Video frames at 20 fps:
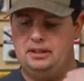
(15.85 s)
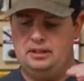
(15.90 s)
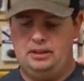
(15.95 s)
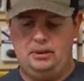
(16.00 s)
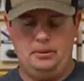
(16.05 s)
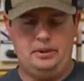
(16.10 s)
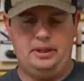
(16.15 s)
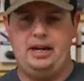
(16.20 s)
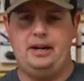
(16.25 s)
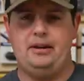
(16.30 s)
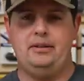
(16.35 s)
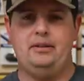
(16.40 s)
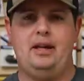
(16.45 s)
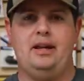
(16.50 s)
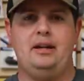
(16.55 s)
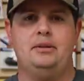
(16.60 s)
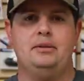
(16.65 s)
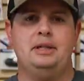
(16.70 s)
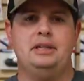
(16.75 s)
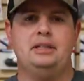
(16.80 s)
throwing
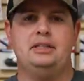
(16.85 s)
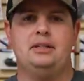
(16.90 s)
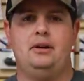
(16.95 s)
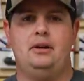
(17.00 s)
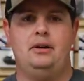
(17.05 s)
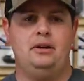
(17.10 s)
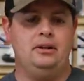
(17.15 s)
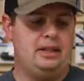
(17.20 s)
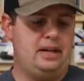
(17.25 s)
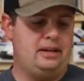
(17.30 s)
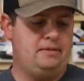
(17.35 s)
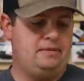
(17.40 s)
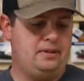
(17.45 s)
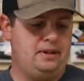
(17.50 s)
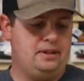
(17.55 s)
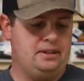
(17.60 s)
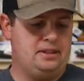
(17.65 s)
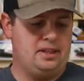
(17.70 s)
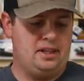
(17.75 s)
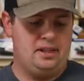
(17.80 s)
Carolina rigs, all that
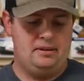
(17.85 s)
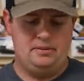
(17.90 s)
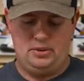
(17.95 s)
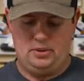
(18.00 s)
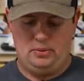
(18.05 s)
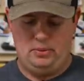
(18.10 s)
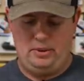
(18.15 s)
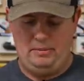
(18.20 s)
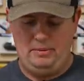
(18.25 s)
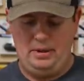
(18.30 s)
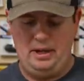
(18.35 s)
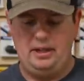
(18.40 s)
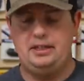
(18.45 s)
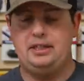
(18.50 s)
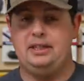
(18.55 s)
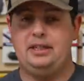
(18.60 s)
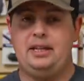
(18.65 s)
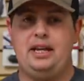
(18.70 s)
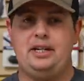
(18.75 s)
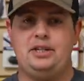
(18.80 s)
fun stuff, swim
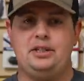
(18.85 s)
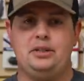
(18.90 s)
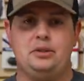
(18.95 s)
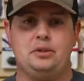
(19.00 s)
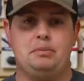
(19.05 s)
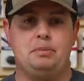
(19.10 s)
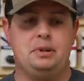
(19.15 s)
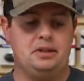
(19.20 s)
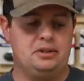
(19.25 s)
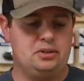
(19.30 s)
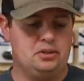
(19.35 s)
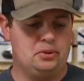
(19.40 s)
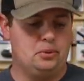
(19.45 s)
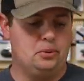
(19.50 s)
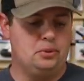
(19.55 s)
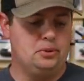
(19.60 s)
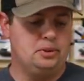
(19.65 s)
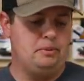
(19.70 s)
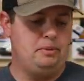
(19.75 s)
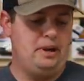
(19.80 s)
baits, and catching those big
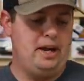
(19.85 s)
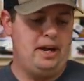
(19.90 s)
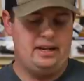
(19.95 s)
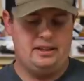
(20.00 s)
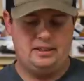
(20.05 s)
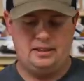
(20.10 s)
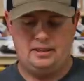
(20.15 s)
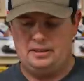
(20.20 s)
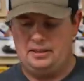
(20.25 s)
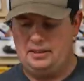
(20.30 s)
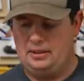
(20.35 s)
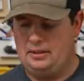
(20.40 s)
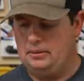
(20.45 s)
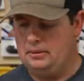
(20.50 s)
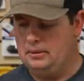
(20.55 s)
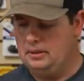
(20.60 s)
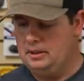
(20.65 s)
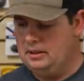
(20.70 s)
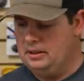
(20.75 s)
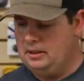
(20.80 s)
schools of bass.
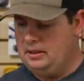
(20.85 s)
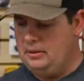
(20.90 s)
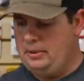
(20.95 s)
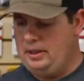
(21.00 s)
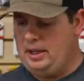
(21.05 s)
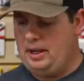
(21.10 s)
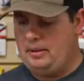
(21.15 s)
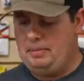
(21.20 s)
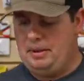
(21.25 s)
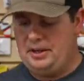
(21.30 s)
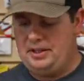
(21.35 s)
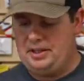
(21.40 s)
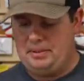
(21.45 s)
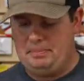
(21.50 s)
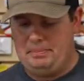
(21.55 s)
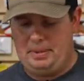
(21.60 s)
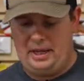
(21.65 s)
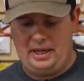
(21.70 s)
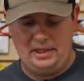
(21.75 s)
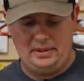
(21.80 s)
So we got a bunch
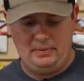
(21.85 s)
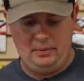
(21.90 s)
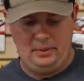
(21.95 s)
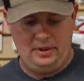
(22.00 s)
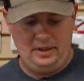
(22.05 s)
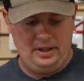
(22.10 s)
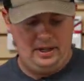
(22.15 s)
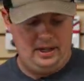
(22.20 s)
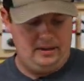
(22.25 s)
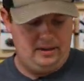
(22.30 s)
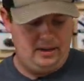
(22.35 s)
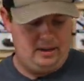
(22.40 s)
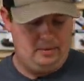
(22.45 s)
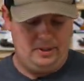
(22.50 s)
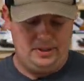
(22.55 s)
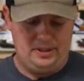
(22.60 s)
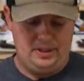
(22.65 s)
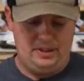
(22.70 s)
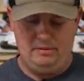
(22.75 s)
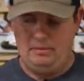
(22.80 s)
of baits for you today. We got a
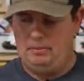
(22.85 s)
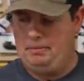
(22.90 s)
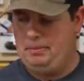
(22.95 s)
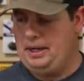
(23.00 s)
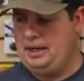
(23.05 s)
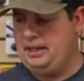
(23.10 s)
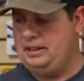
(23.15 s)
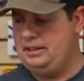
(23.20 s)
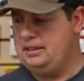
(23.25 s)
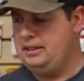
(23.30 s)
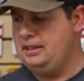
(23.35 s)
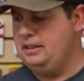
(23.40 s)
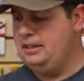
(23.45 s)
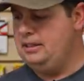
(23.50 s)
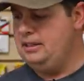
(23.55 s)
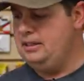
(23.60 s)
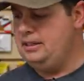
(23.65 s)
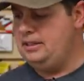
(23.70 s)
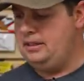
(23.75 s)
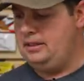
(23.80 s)
bunch of different baits,
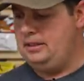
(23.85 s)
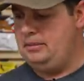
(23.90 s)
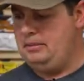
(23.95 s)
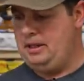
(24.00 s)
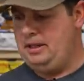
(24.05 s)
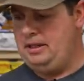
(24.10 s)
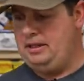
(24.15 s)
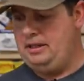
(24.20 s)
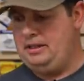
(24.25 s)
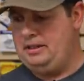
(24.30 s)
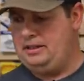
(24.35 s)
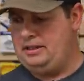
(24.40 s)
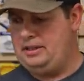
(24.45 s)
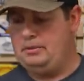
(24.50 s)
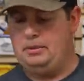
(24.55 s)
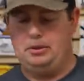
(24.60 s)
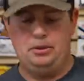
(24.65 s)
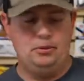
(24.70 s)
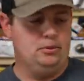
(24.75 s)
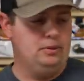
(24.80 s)
some
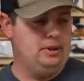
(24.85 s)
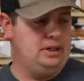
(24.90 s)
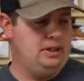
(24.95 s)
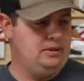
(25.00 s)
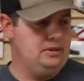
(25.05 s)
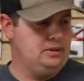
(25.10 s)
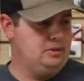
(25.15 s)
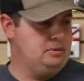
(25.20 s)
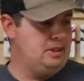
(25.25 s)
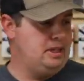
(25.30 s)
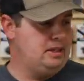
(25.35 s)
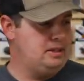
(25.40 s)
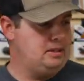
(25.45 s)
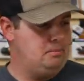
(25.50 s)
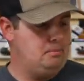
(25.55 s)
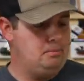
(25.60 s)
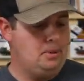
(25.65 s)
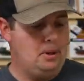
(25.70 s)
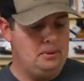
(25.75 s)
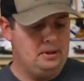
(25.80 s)
new reels. We got
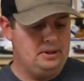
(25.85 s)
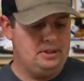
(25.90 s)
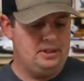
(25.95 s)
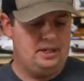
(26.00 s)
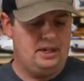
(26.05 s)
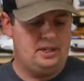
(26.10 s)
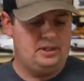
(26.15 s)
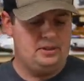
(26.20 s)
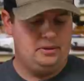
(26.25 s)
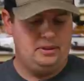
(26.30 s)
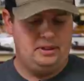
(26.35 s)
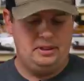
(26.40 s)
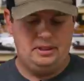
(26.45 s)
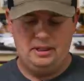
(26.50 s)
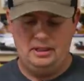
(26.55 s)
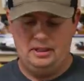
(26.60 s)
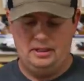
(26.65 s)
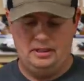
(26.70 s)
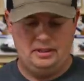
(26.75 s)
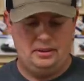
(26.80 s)
some boat
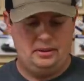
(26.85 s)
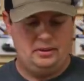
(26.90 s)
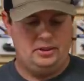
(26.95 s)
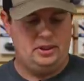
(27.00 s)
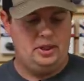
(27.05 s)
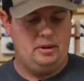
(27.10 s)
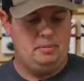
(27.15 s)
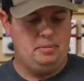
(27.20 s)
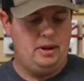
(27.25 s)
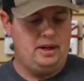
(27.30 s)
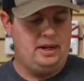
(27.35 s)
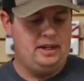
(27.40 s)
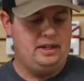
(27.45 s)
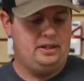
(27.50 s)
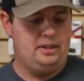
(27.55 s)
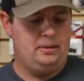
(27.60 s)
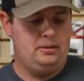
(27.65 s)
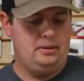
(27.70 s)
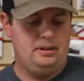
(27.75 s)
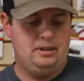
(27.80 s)
accessories. So let's jump right
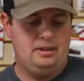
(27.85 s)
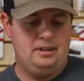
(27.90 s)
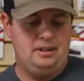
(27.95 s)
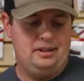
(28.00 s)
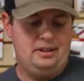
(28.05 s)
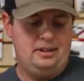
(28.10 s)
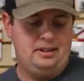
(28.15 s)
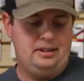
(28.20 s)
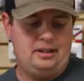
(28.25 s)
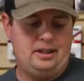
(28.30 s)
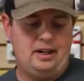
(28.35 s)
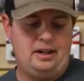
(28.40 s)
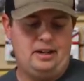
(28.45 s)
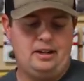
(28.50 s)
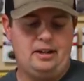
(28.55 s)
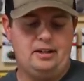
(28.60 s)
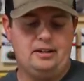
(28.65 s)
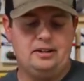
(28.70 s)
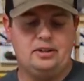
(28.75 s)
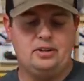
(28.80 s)
into it. Kind
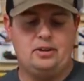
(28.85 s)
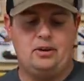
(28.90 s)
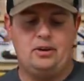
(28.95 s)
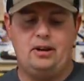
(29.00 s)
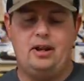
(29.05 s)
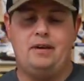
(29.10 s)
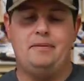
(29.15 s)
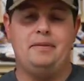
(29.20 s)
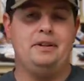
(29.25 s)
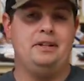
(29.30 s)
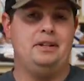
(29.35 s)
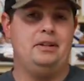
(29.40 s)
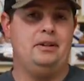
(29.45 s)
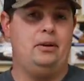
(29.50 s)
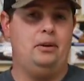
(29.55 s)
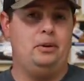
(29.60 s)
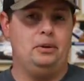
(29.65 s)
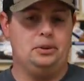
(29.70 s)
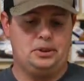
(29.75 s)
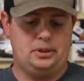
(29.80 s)
of going to start off on the
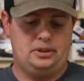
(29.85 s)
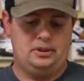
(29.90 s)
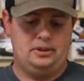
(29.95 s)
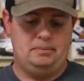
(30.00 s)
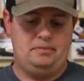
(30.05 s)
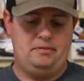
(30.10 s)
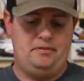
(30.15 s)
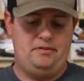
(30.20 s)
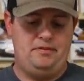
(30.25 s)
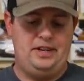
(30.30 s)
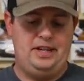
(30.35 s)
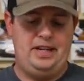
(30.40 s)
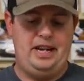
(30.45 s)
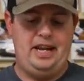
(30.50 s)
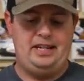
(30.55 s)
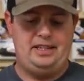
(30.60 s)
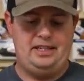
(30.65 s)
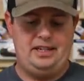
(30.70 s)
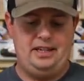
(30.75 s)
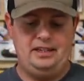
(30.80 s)
ultra
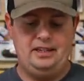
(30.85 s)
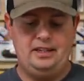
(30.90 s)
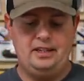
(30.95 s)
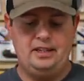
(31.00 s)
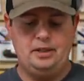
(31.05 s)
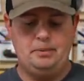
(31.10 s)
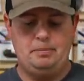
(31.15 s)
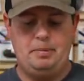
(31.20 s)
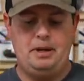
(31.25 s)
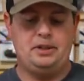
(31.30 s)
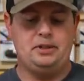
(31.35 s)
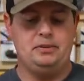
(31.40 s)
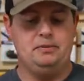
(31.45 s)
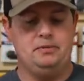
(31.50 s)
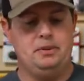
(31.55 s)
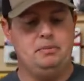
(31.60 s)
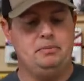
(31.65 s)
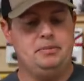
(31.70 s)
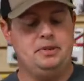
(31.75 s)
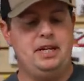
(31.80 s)
finesse end of the
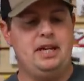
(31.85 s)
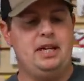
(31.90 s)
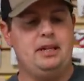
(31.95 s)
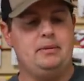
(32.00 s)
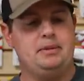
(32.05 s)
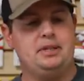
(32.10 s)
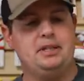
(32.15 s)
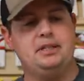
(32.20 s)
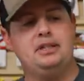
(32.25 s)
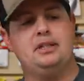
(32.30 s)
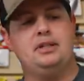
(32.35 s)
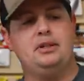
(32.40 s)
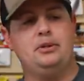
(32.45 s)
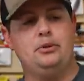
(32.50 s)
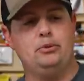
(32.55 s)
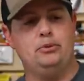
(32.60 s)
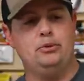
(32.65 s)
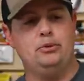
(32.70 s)
spectrum from Deps. This is a new